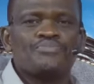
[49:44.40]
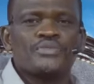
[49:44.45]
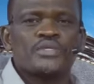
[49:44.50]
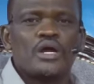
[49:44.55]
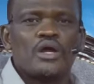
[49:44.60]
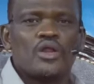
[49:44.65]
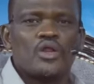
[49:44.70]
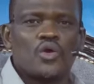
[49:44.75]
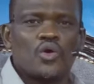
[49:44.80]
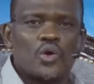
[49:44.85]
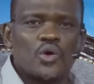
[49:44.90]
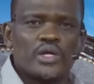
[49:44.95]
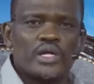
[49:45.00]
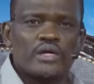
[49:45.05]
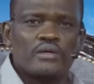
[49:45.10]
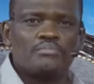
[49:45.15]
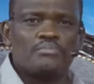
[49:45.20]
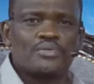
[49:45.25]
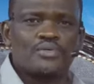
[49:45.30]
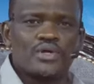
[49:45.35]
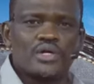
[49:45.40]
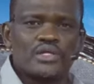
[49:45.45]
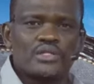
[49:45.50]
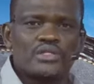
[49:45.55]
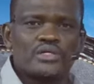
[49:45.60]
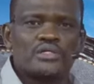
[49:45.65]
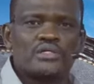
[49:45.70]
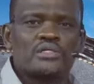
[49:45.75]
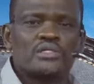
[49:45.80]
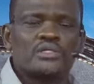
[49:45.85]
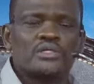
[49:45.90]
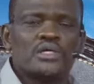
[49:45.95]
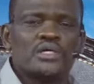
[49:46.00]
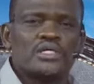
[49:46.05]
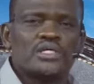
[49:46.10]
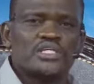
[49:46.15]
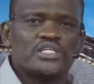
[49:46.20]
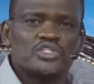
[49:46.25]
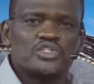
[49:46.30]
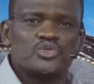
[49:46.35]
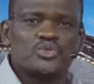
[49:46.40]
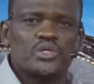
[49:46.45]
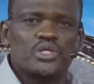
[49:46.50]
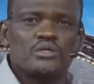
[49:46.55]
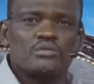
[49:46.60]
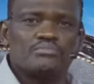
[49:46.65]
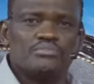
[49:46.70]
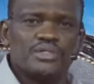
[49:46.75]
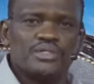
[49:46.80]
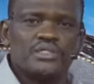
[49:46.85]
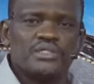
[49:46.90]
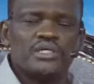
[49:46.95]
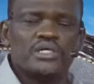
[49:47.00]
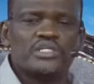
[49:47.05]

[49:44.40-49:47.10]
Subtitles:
Lord, I pray that it will be